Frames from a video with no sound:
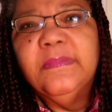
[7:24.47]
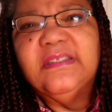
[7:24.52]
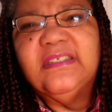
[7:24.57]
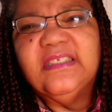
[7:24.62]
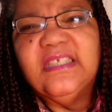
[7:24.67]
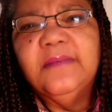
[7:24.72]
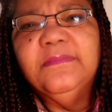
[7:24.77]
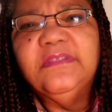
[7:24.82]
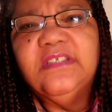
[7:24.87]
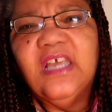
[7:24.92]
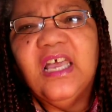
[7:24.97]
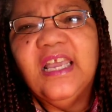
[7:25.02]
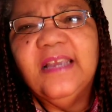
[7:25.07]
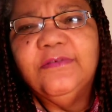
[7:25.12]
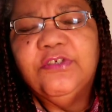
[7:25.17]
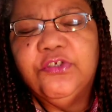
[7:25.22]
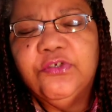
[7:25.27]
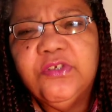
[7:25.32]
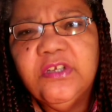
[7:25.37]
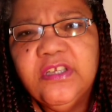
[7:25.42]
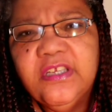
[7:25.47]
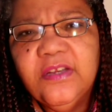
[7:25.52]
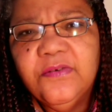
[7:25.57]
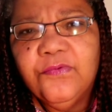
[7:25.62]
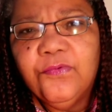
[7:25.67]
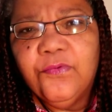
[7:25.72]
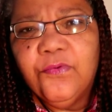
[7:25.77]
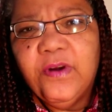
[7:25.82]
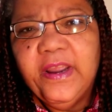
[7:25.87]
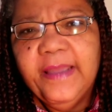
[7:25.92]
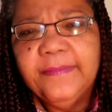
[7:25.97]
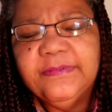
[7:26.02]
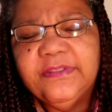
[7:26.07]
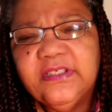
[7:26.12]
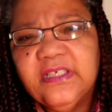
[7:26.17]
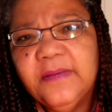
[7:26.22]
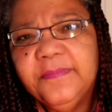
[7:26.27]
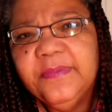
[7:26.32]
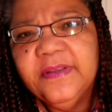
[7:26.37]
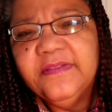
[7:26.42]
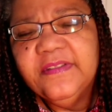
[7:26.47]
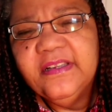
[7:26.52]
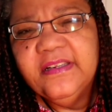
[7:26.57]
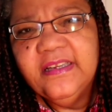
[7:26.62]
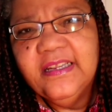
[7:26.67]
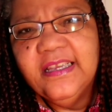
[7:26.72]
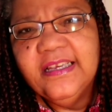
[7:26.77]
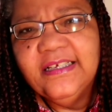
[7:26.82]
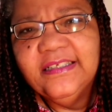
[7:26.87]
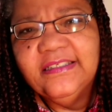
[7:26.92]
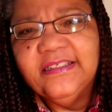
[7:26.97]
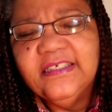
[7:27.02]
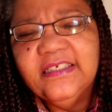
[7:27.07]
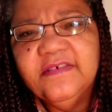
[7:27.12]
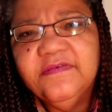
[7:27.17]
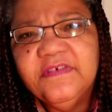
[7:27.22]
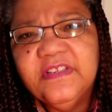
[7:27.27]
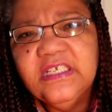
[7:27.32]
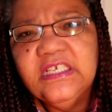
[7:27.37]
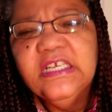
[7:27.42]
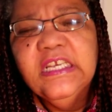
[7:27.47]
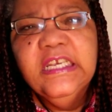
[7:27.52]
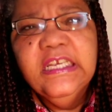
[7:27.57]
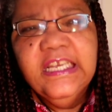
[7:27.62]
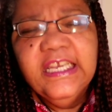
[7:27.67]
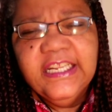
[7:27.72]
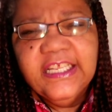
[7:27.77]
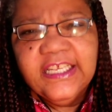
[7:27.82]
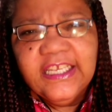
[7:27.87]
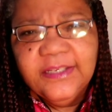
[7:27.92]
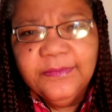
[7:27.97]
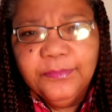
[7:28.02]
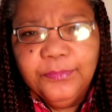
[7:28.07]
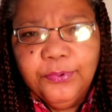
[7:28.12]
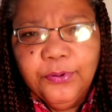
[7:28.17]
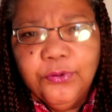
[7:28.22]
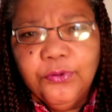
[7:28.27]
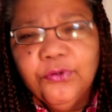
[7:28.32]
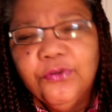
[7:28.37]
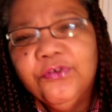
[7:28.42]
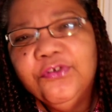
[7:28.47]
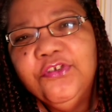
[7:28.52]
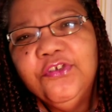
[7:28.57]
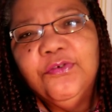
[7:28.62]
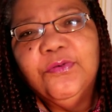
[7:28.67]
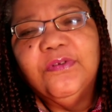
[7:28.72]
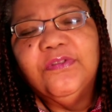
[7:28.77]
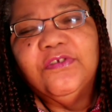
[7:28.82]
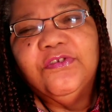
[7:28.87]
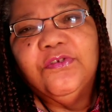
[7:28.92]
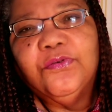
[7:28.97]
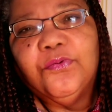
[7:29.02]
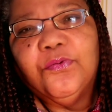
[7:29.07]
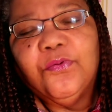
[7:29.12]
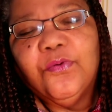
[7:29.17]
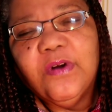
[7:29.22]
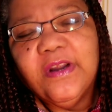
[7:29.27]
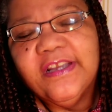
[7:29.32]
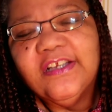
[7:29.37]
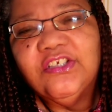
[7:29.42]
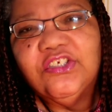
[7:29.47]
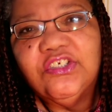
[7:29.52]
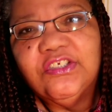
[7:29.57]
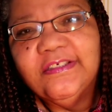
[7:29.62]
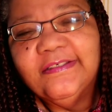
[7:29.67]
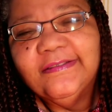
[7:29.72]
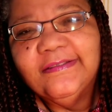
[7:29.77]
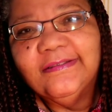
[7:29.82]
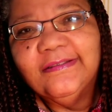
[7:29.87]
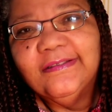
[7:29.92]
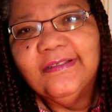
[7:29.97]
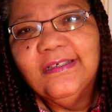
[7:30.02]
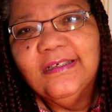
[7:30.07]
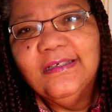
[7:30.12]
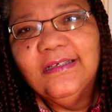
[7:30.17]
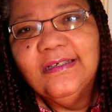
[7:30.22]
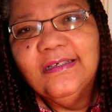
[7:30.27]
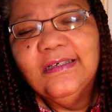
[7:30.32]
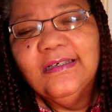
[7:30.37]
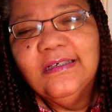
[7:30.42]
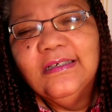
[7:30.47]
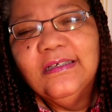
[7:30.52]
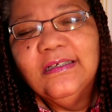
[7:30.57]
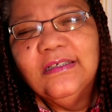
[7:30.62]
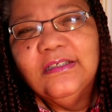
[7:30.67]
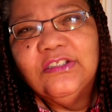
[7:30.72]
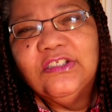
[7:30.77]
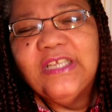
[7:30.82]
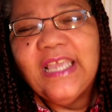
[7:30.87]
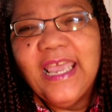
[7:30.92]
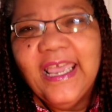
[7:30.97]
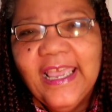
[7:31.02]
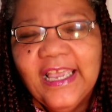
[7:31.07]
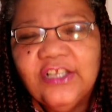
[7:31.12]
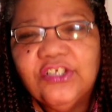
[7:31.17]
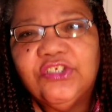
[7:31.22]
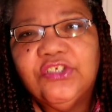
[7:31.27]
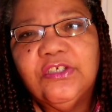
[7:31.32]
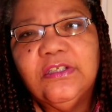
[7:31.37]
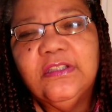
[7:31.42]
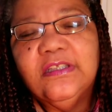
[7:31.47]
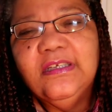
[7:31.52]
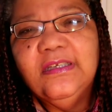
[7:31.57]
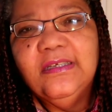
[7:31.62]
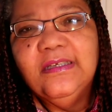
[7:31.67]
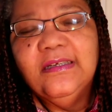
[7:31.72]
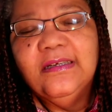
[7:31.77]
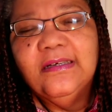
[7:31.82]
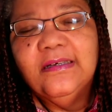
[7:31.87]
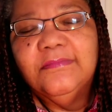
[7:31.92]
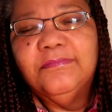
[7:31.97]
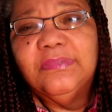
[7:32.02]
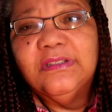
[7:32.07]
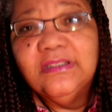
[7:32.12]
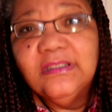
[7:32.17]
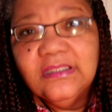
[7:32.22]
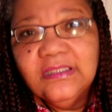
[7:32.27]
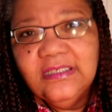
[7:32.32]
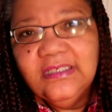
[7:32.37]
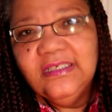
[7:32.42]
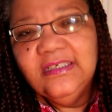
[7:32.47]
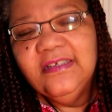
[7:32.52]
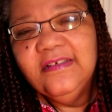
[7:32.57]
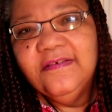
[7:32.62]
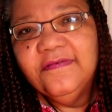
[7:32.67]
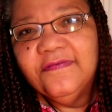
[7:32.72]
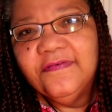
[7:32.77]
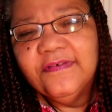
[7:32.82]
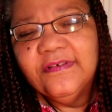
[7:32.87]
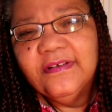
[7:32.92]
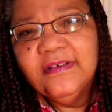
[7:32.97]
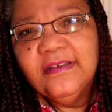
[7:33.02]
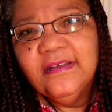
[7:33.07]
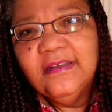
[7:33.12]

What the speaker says: but sometimes you can get wrapped up in the negativity and it can pull you in the direction to actually believe